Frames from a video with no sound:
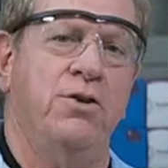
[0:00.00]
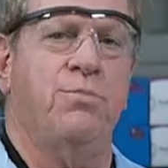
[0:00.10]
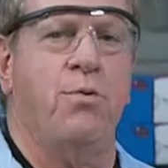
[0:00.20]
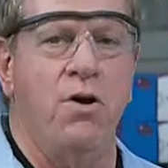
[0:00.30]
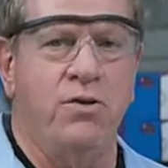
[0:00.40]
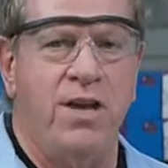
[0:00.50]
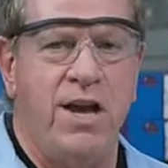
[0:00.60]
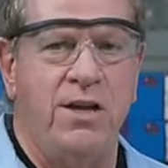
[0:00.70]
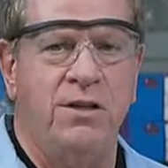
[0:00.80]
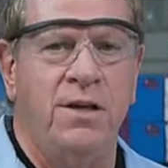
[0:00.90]

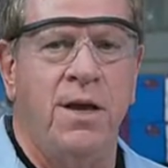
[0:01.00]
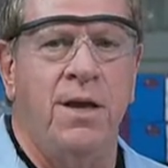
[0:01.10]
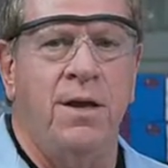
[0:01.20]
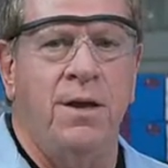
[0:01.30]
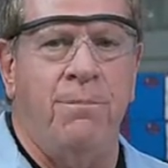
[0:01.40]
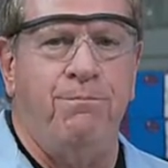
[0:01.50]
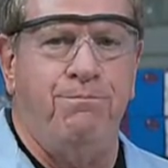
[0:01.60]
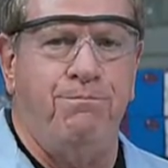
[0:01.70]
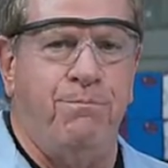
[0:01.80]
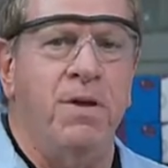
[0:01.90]
proteins,
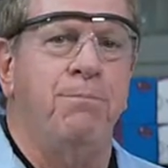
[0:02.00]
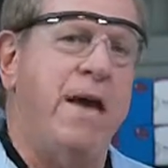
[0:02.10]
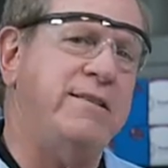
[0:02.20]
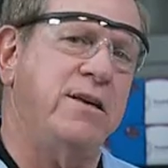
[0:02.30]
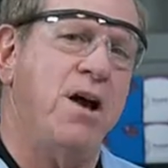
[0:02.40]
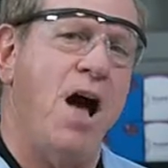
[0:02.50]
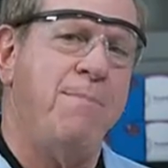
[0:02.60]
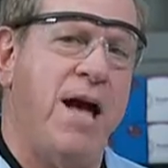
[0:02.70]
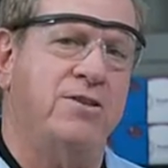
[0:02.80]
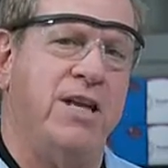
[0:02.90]
basic
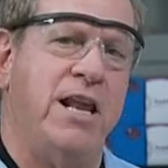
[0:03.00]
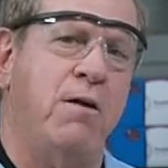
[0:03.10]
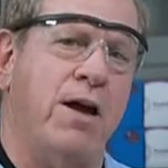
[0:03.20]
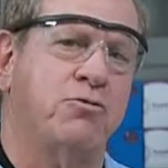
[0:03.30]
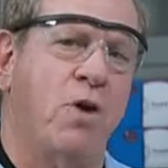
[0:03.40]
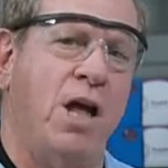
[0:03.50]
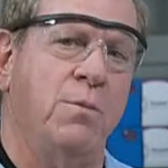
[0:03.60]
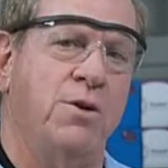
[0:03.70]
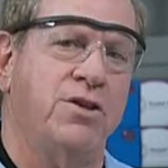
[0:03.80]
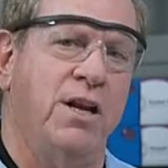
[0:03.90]
compounds that interact strongly
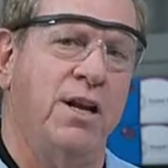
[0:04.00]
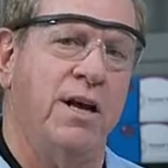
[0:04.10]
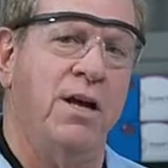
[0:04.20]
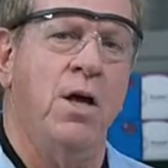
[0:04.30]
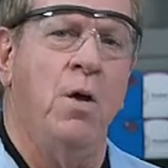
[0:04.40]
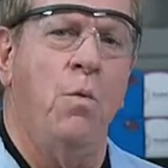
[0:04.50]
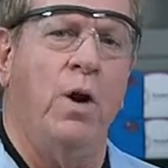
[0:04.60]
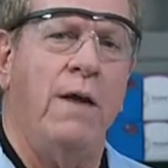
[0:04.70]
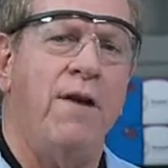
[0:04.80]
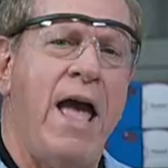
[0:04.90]
with silica,
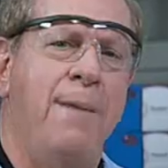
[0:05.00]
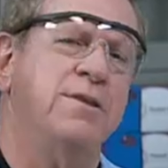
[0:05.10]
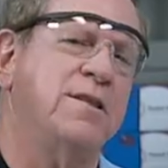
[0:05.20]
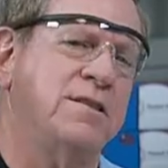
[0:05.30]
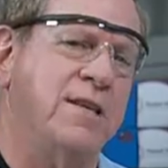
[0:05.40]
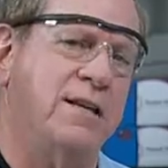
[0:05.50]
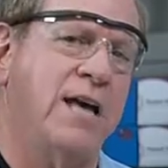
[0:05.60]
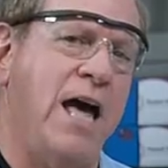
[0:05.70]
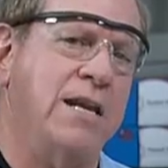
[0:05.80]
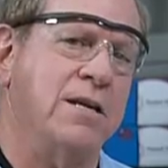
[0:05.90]
whatever happens to stick
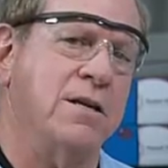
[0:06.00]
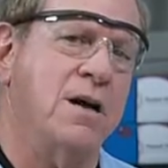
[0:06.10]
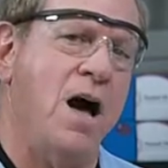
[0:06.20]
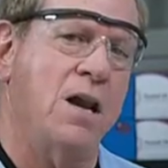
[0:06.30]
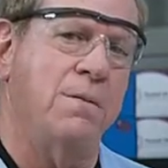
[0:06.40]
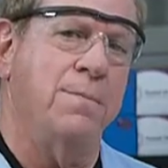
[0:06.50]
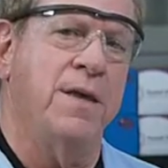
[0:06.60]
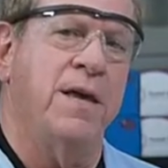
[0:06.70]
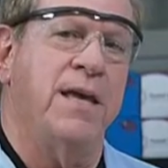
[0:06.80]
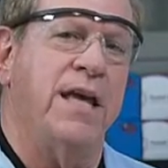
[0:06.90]
tightly to the column,
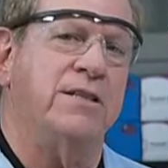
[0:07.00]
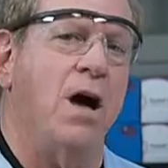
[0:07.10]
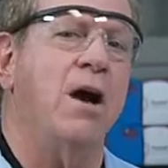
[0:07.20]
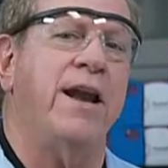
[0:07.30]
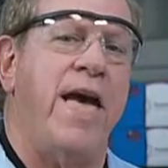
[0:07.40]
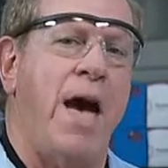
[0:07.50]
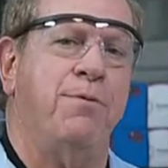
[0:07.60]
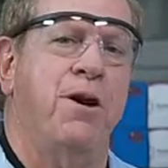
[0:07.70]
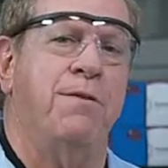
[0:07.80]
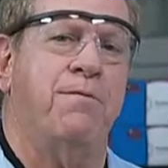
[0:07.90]
it's all going to
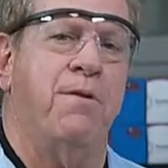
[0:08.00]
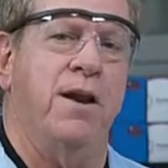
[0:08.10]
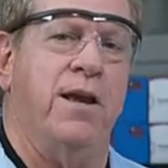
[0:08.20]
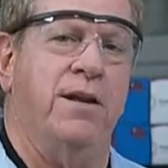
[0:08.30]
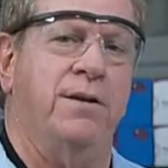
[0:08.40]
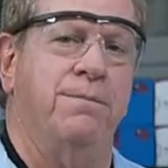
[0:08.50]
happen on the front end.